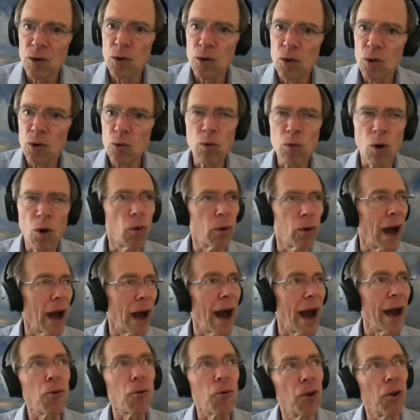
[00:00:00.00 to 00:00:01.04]
who wrote,
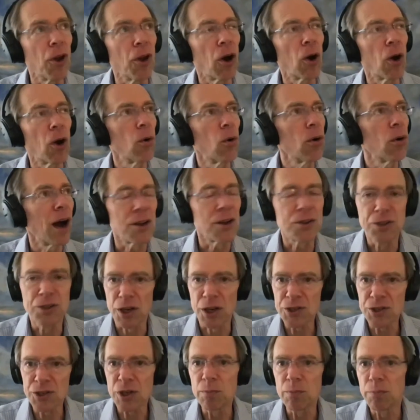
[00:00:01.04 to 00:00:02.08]
I don't know, a
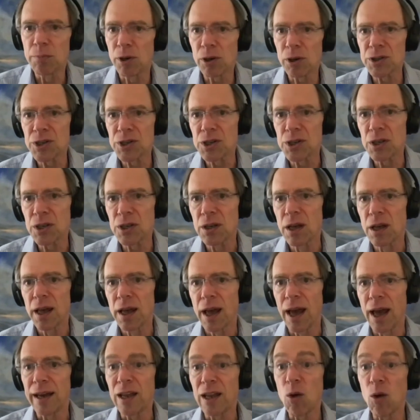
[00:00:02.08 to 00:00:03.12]
dozen books
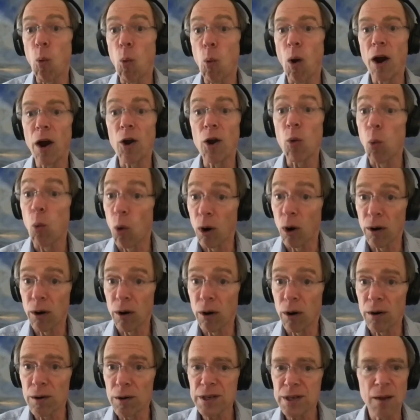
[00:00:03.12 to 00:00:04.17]
and he won
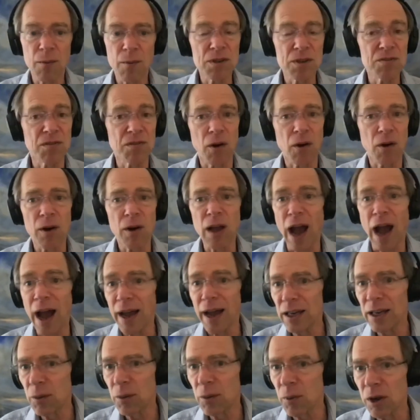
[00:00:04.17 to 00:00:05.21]
awards. He was very
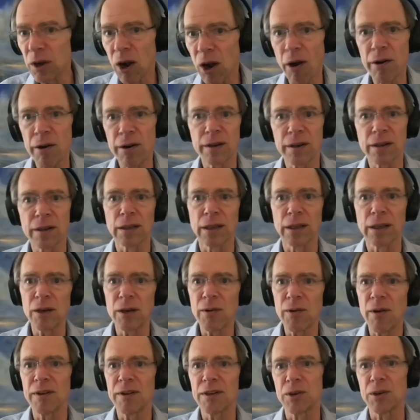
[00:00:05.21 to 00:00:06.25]
highly regarded in
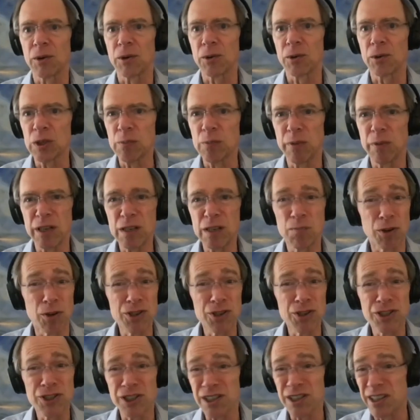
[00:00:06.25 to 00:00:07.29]
literary circles, but his
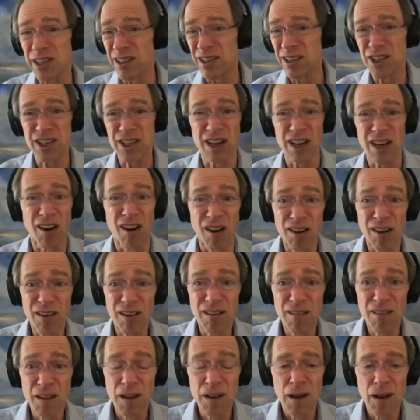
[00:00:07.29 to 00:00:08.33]
books just didn't sell.
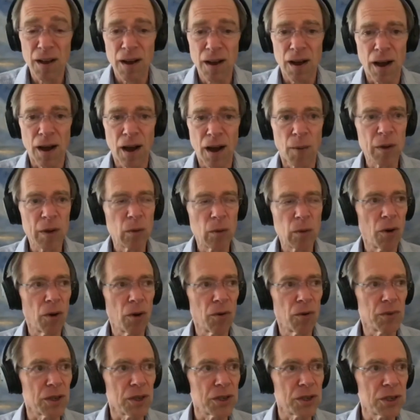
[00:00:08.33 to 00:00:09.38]
Um, he
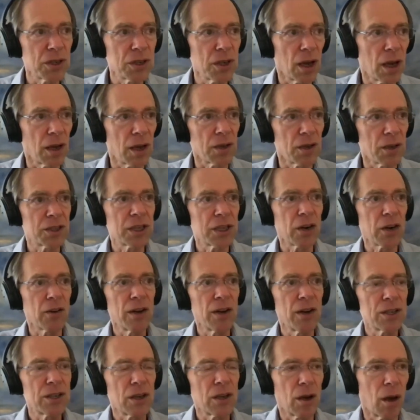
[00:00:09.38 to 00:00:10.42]
wrote this uh,
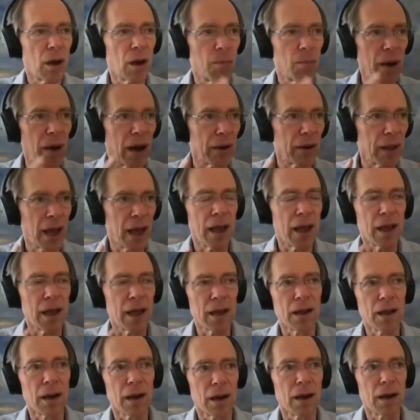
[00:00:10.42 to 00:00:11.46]
series about
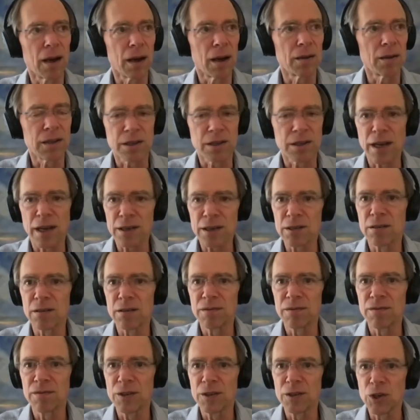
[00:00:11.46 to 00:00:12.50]
a, uh, a,
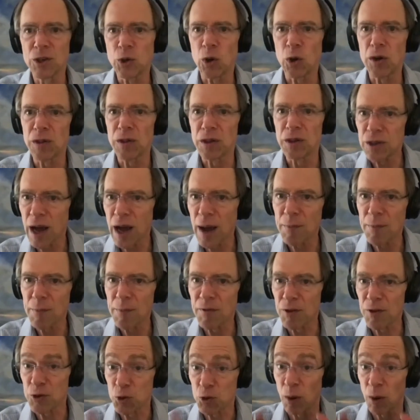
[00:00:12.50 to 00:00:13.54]
detective during the time
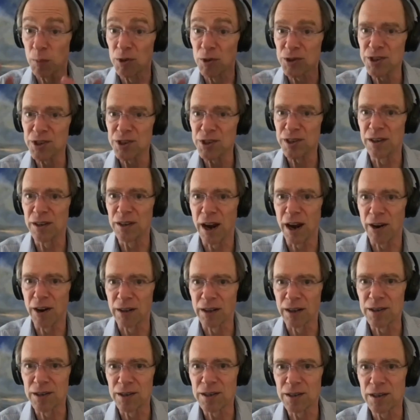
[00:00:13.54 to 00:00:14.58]
of the Troubles in
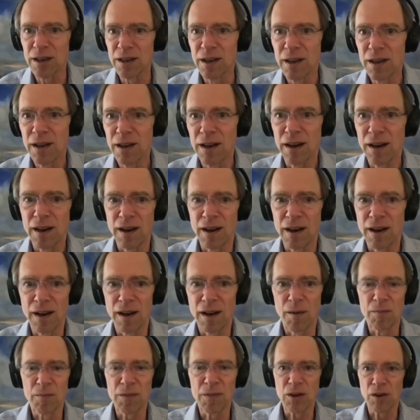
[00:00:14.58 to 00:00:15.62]
Ireland,
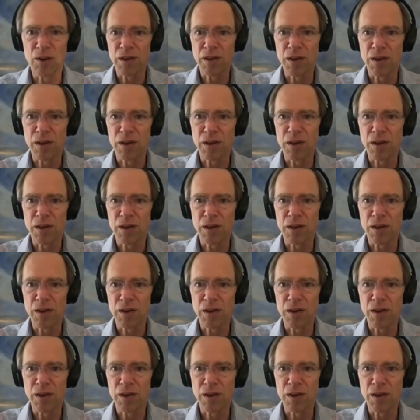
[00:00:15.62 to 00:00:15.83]
um, you know,